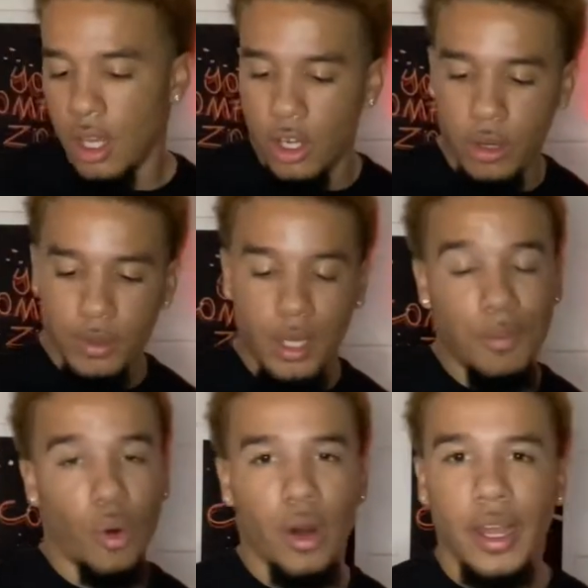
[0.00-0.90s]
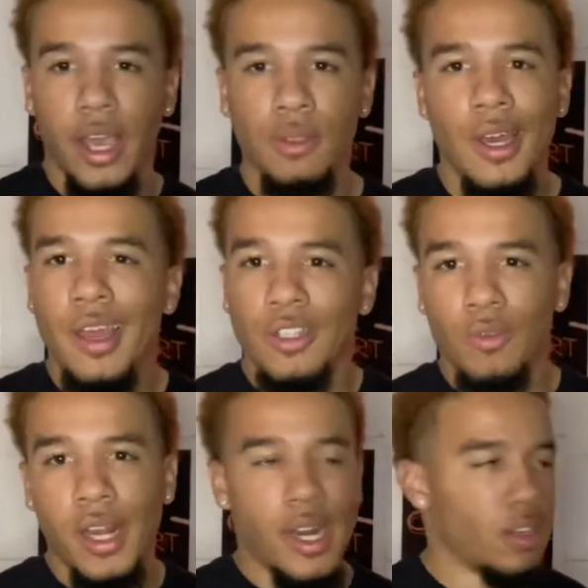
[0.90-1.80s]
You know what I'm saying? Board games. It's
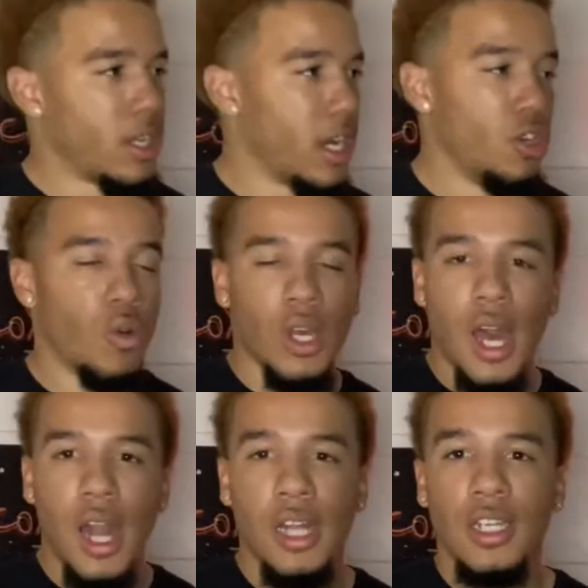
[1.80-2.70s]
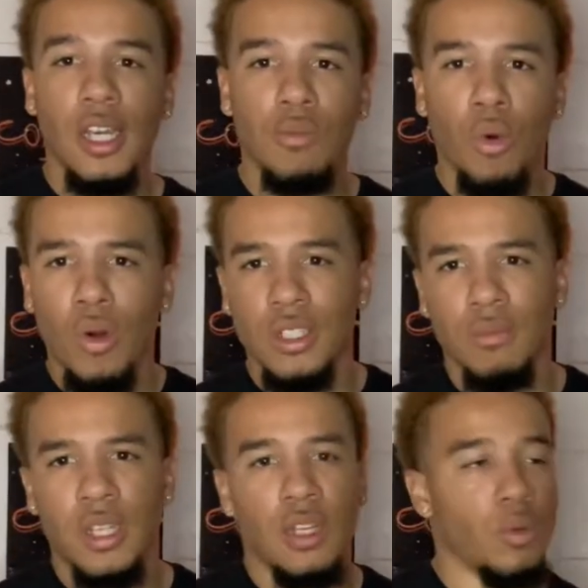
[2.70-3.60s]
raining outside. You know, in college, it gets boring
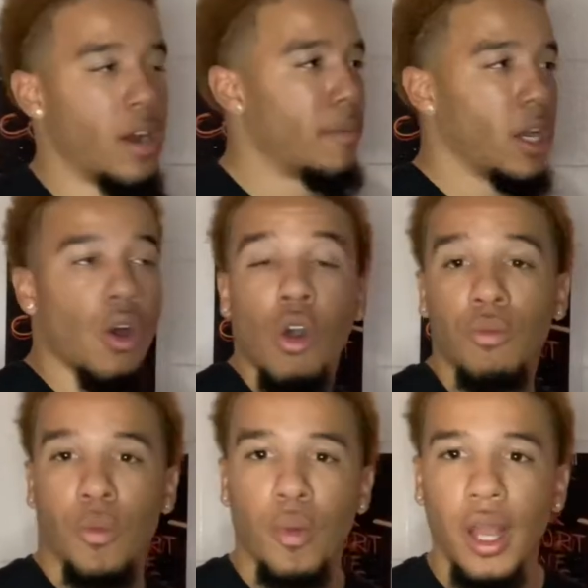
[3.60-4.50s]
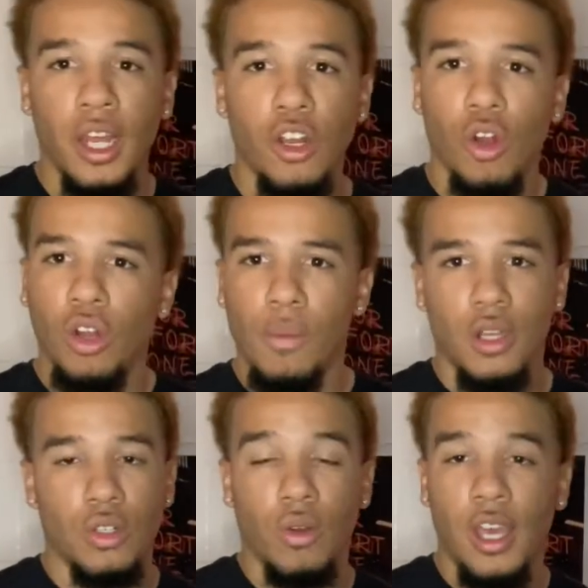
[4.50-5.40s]
sometimes when everybody go home for break and you're the only
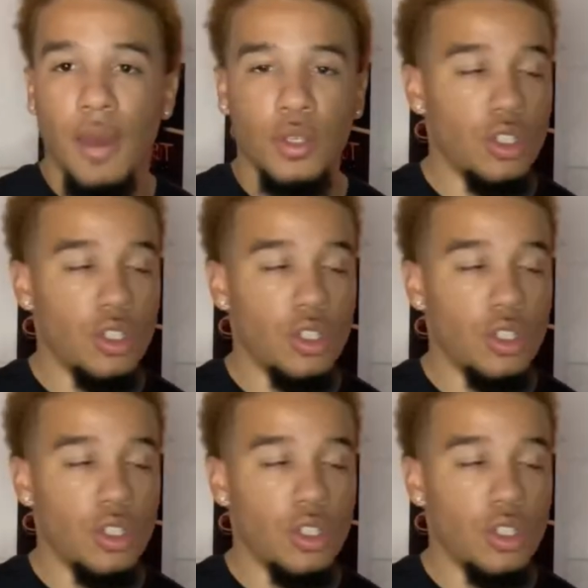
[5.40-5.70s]
person on campus.